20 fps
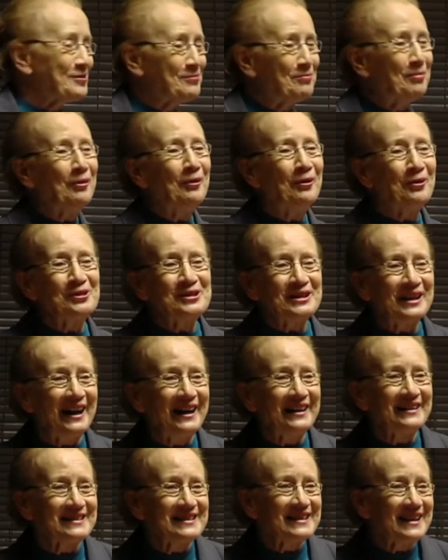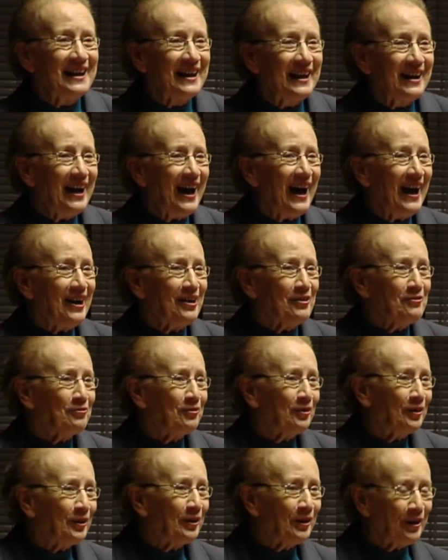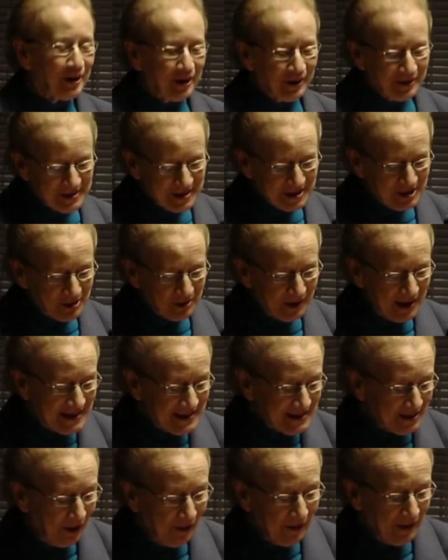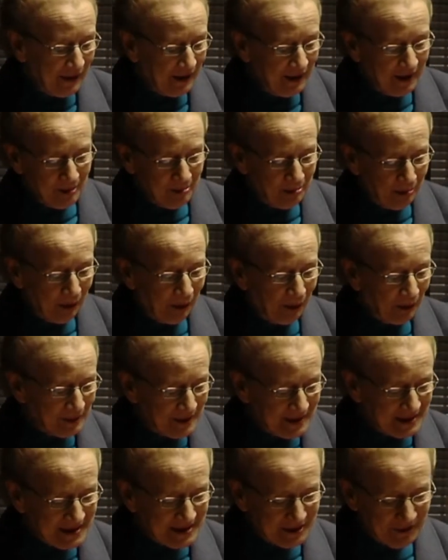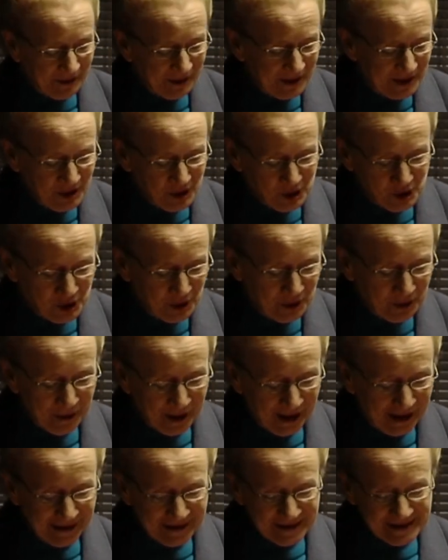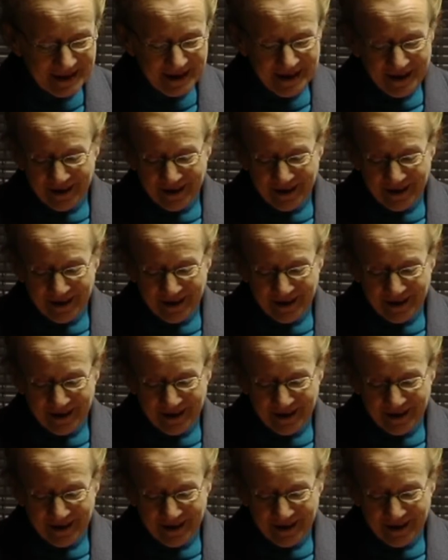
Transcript: report and for her stress on the importance of the issue and